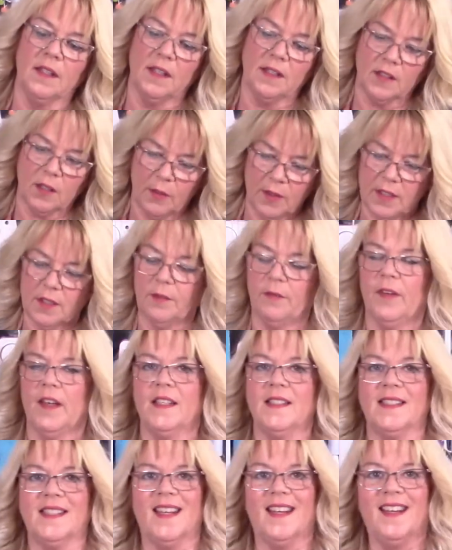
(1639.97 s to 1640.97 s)
there's no
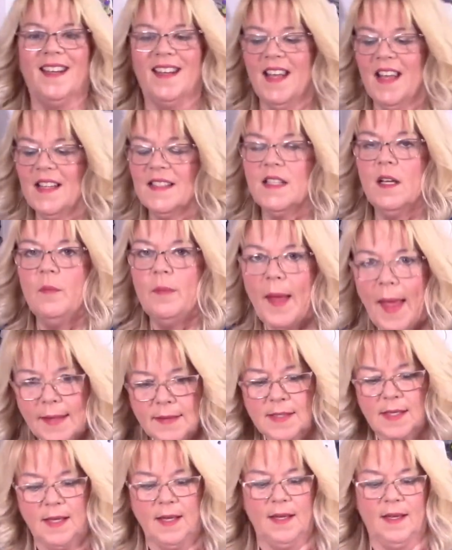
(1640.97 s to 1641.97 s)
interfacing, there's no
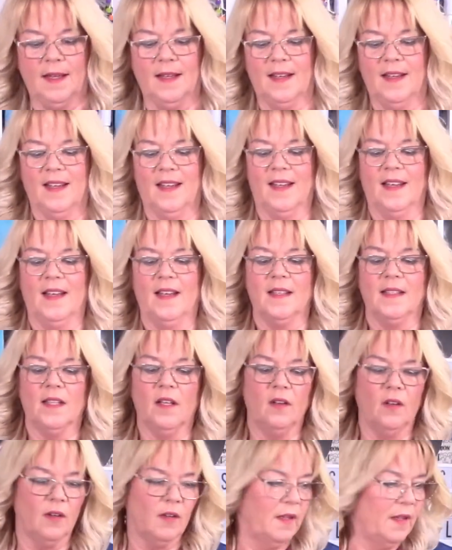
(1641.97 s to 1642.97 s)
batting. So
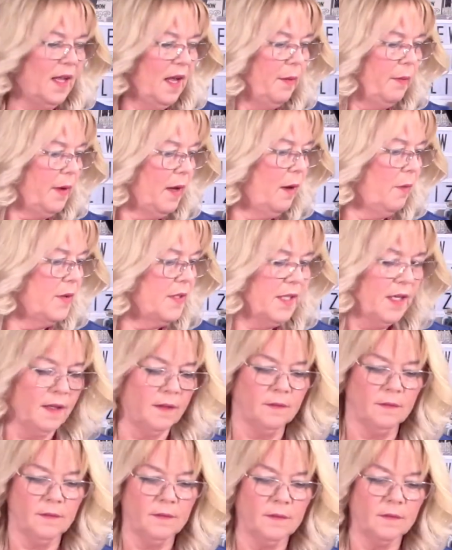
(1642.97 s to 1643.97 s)
look, there we are, we're done.